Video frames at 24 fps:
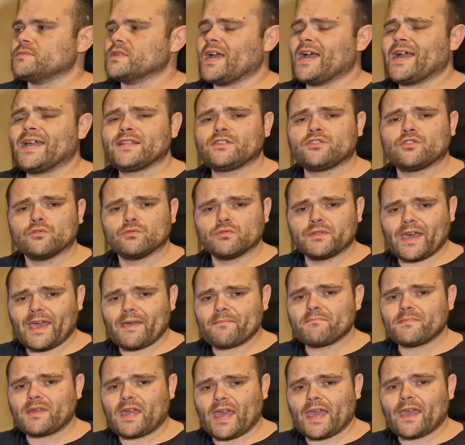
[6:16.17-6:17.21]
I do
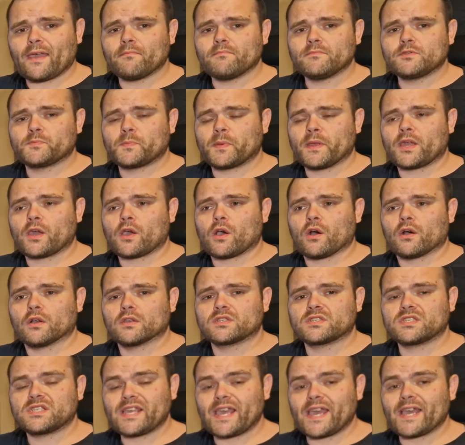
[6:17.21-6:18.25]
them games
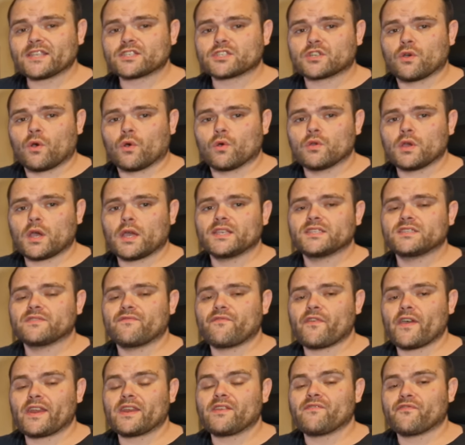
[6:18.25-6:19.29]
because C S G O is a
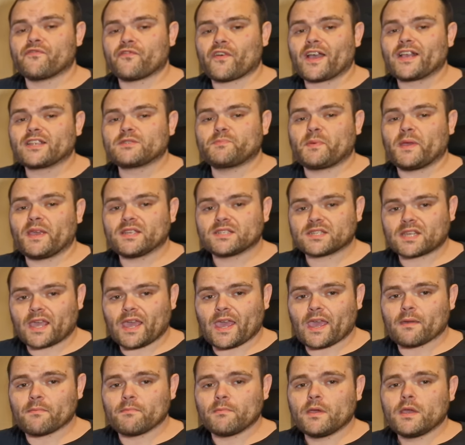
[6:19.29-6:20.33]
very fast-paced
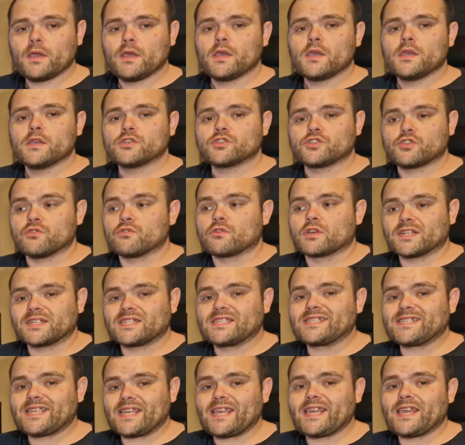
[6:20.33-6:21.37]
game, so you could
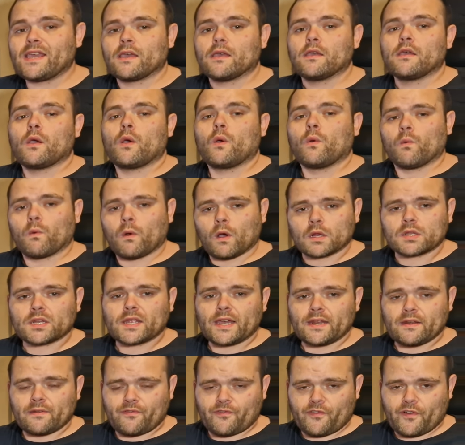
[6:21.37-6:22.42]
see what
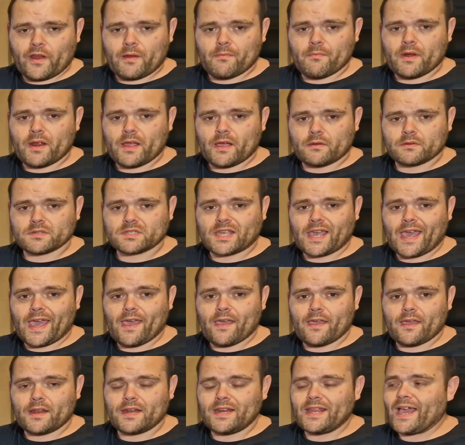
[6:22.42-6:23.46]
kind of frame rate I was
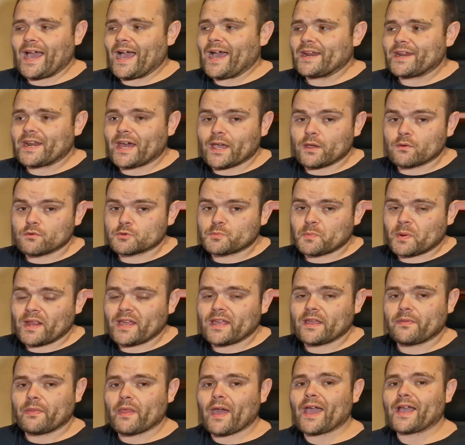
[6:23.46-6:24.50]
getting, and I was
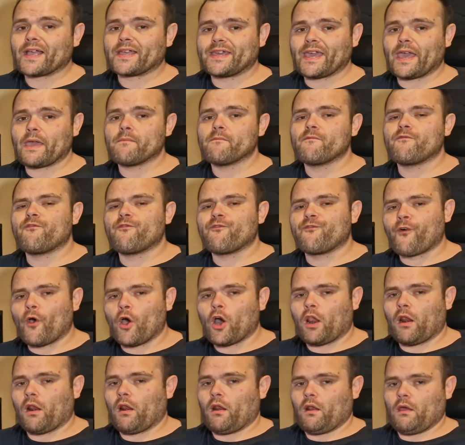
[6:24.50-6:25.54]
playing that game
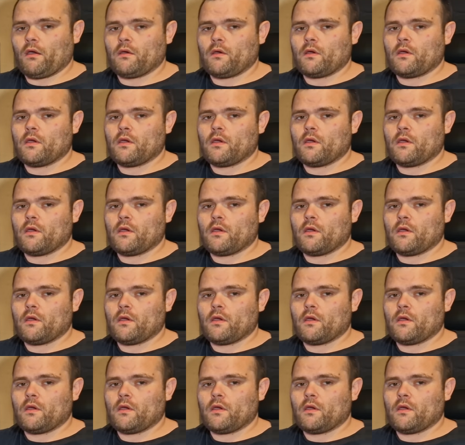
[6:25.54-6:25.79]
full